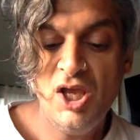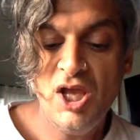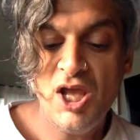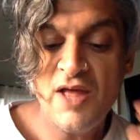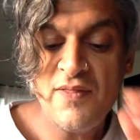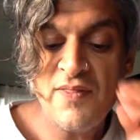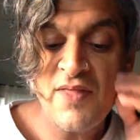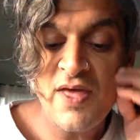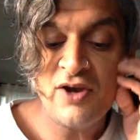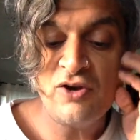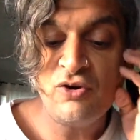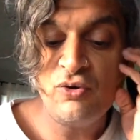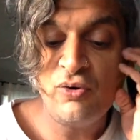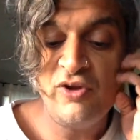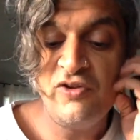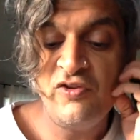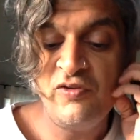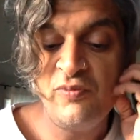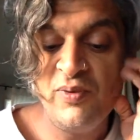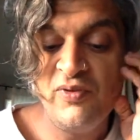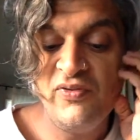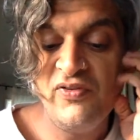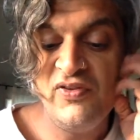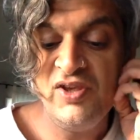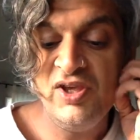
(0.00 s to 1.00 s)
And then
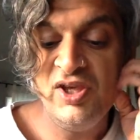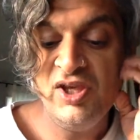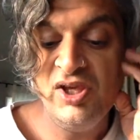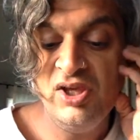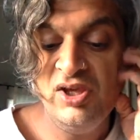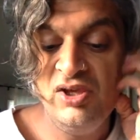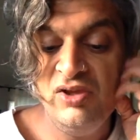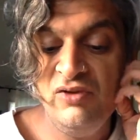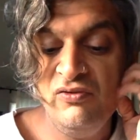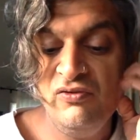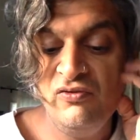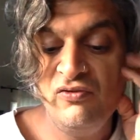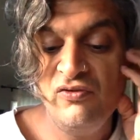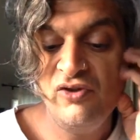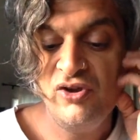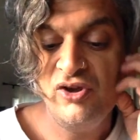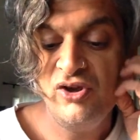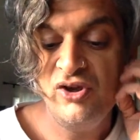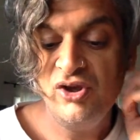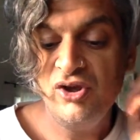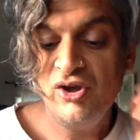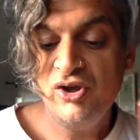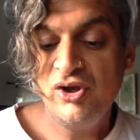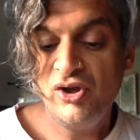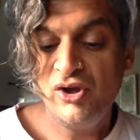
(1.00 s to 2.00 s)
Christmas Eve,
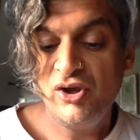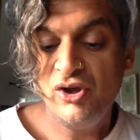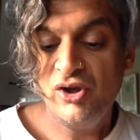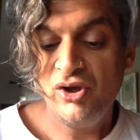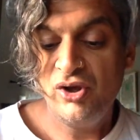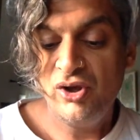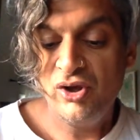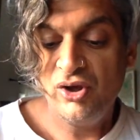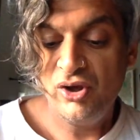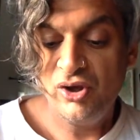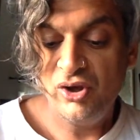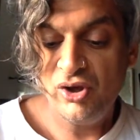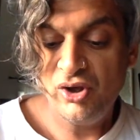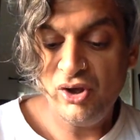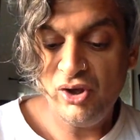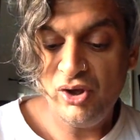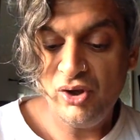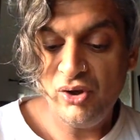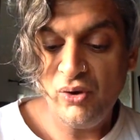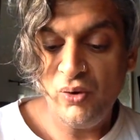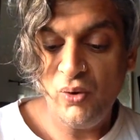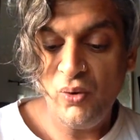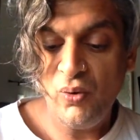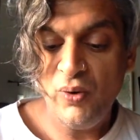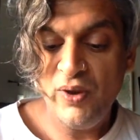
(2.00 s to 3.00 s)

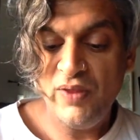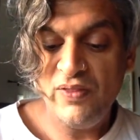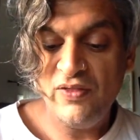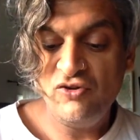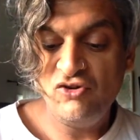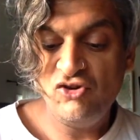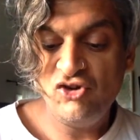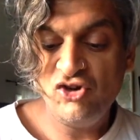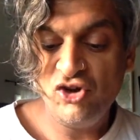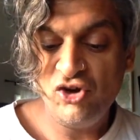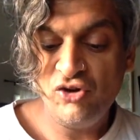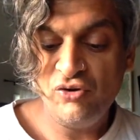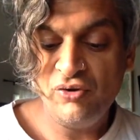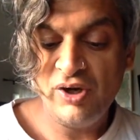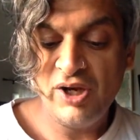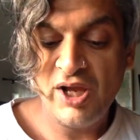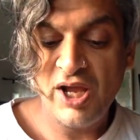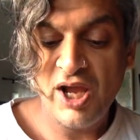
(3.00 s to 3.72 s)
when the children